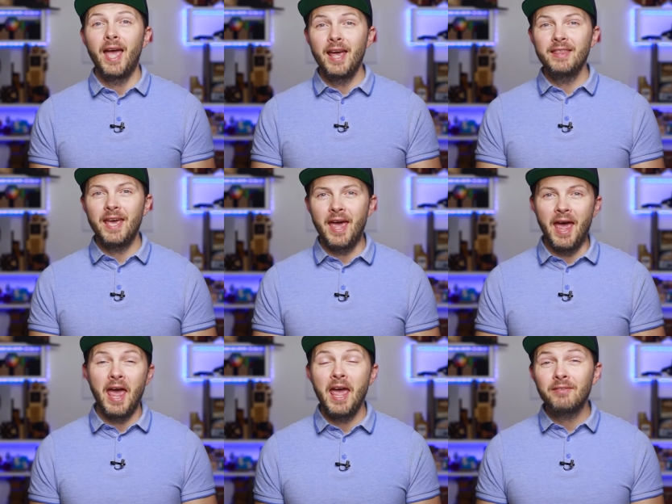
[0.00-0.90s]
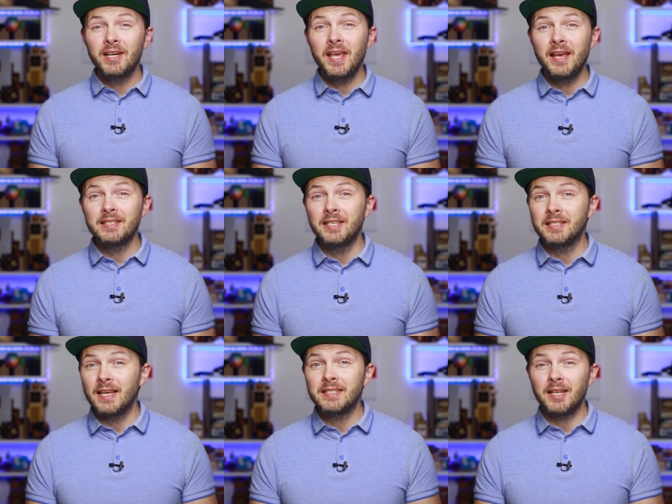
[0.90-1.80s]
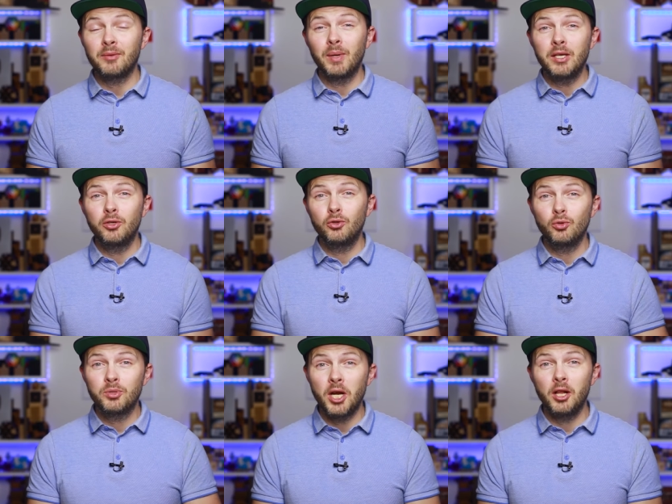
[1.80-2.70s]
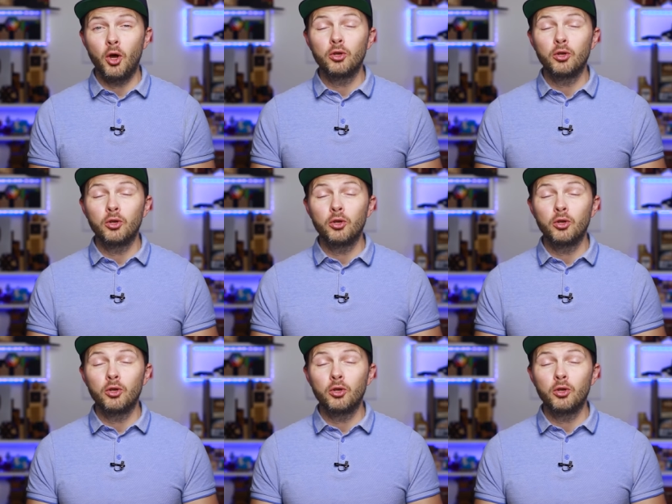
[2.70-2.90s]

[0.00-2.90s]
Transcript: Hey there! Every year since I started my YouTube channel